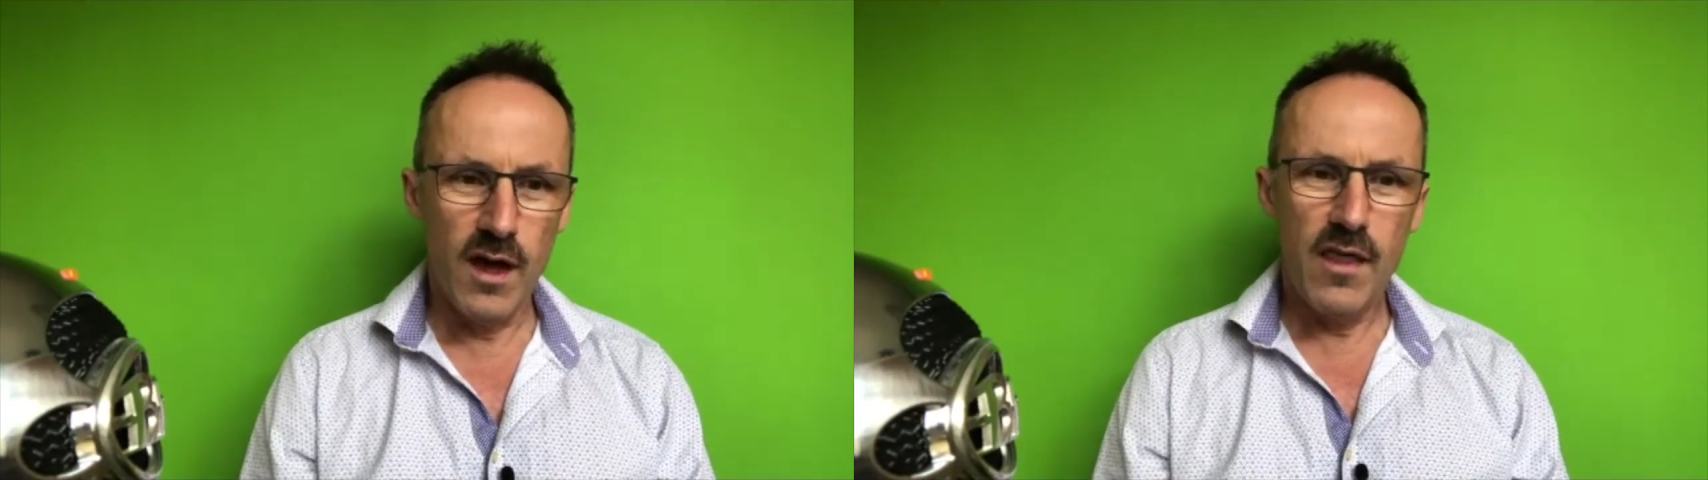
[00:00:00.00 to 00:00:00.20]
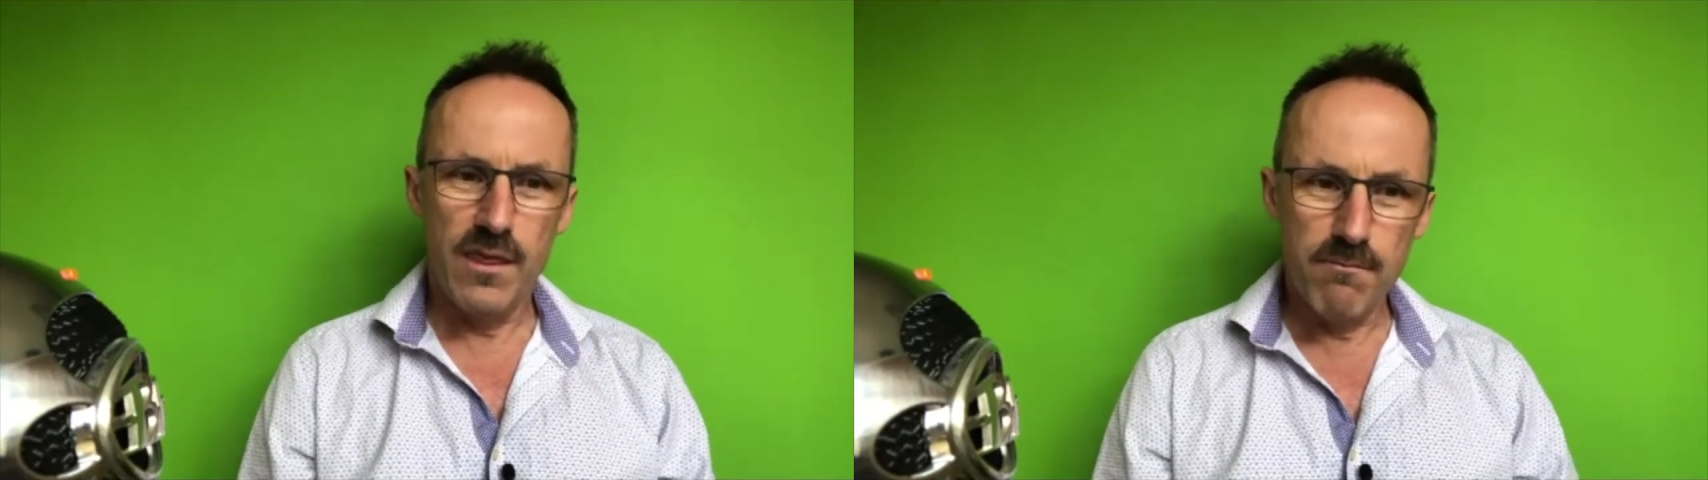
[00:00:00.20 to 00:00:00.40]

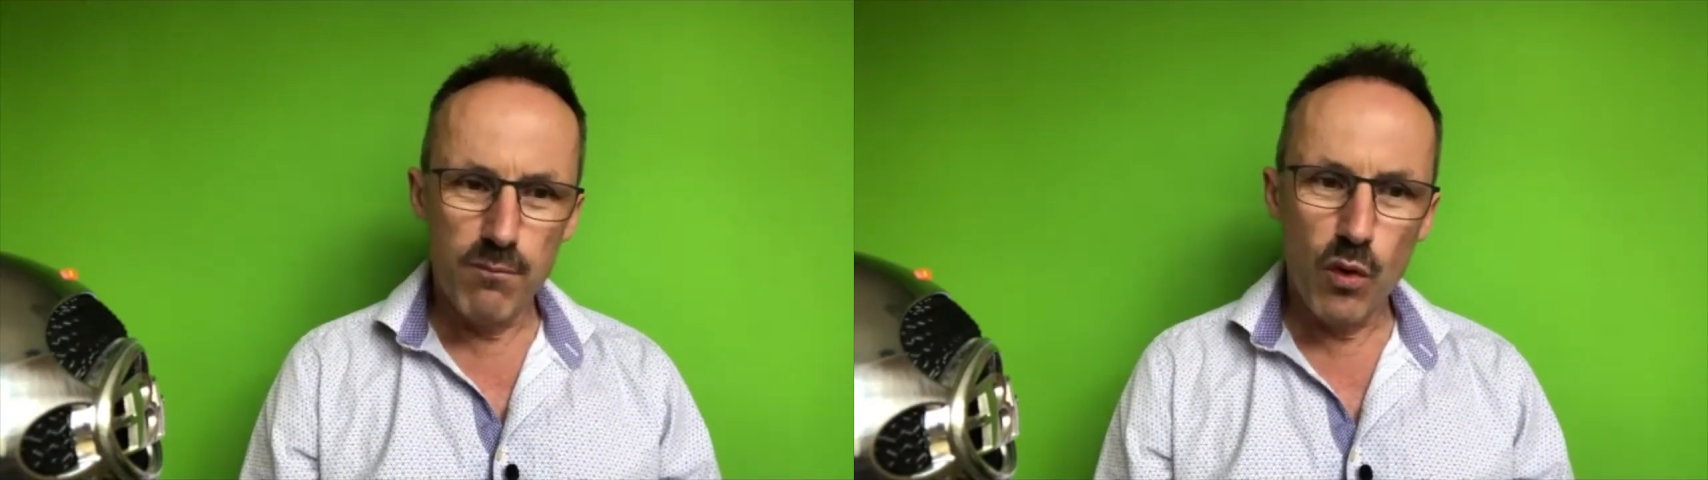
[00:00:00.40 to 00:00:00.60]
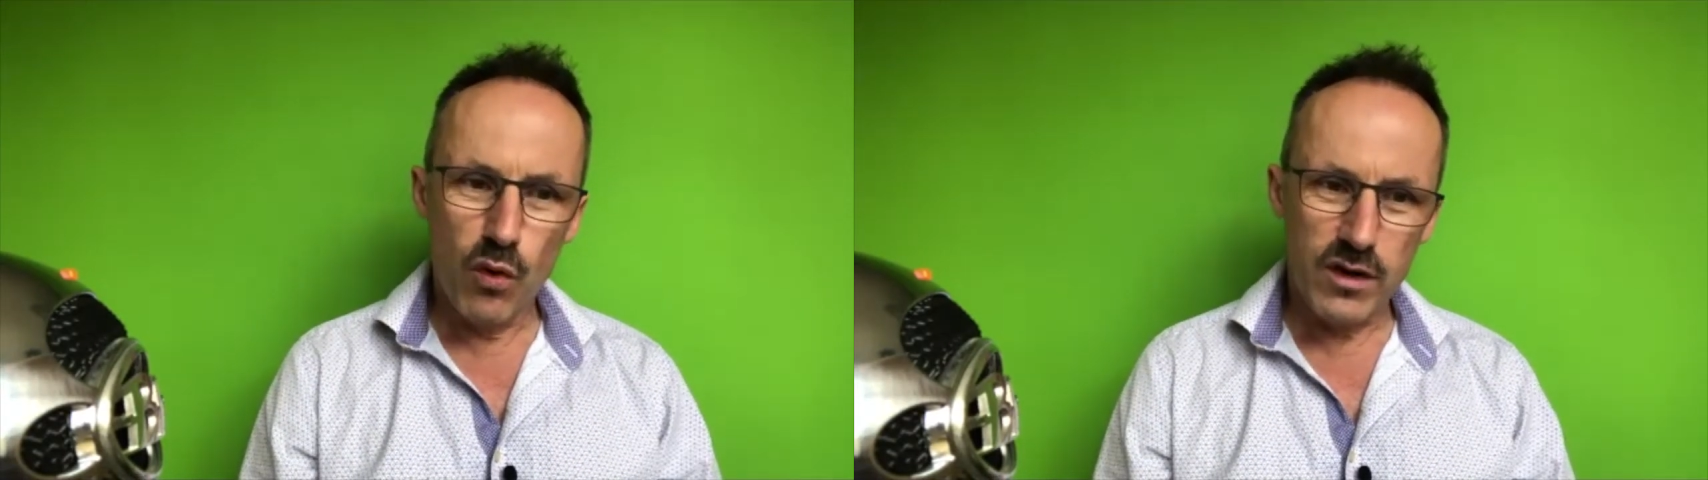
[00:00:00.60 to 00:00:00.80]
the
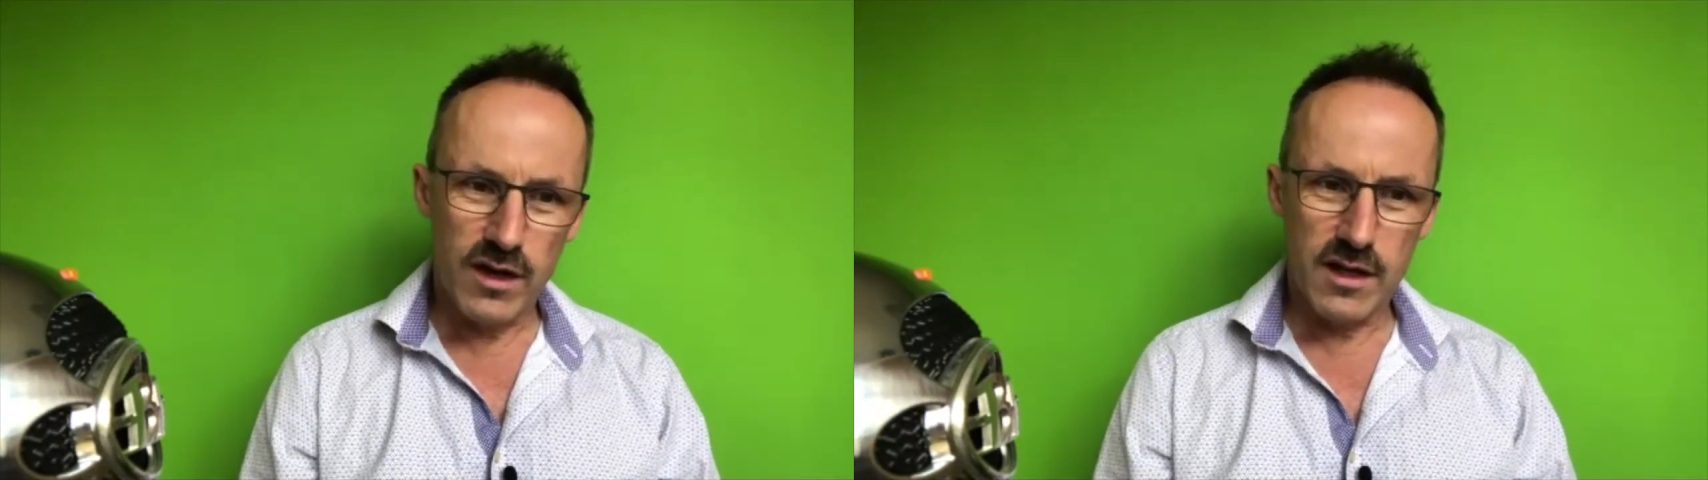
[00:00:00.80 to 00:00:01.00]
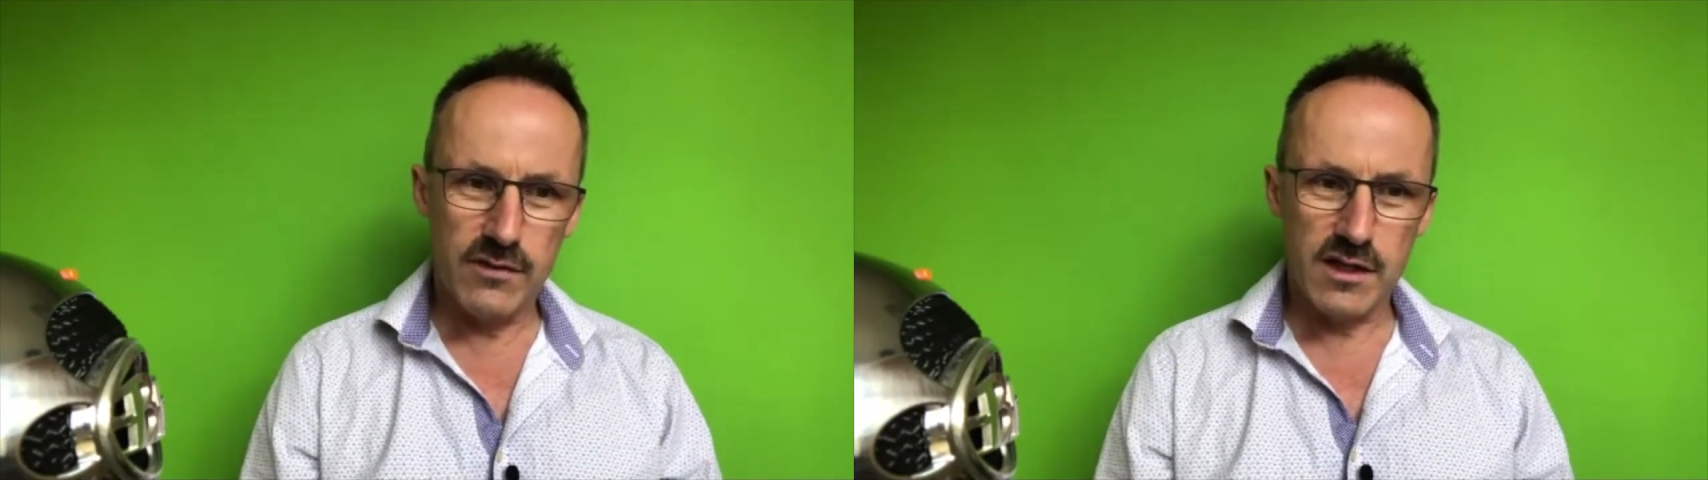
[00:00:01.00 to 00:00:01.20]
more
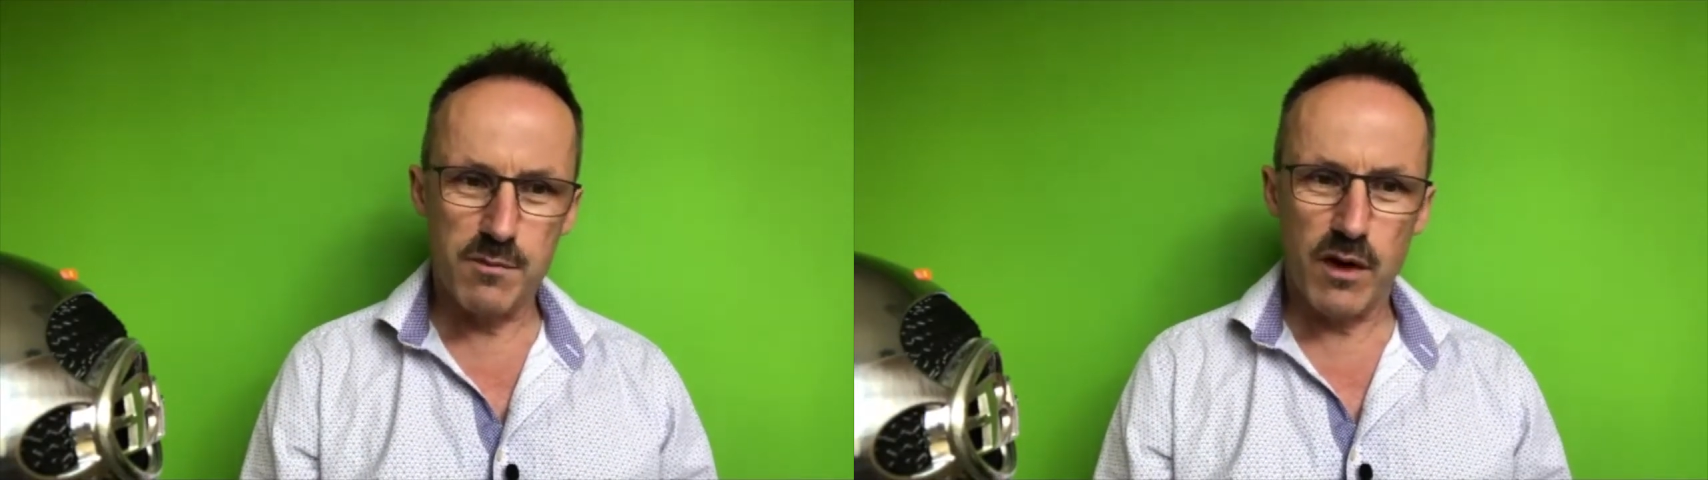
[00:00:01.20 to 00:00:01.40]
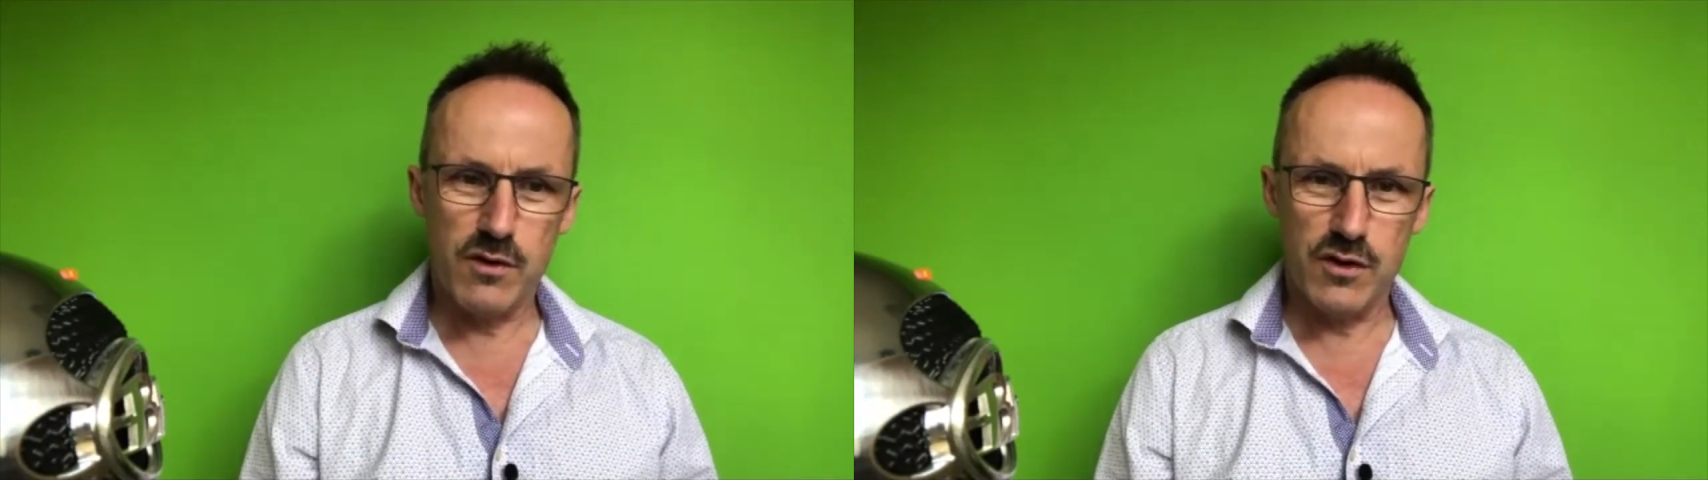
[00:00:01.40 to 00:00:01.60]
kind of
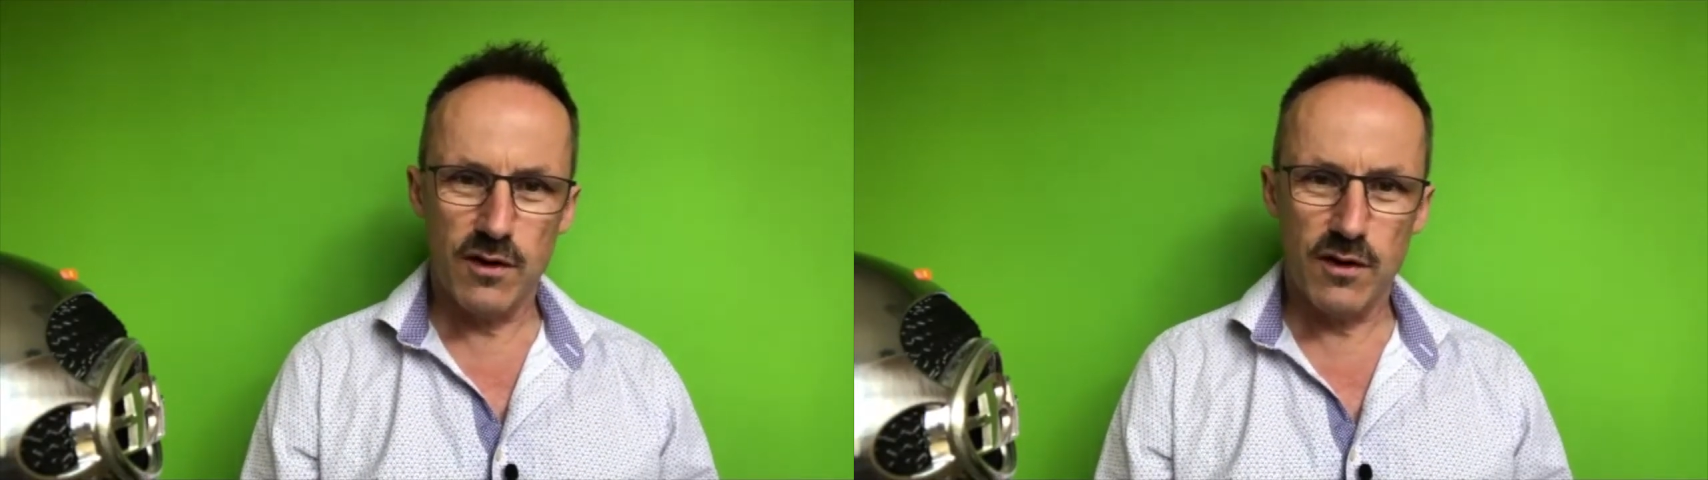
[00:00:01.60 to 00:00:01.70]
exposure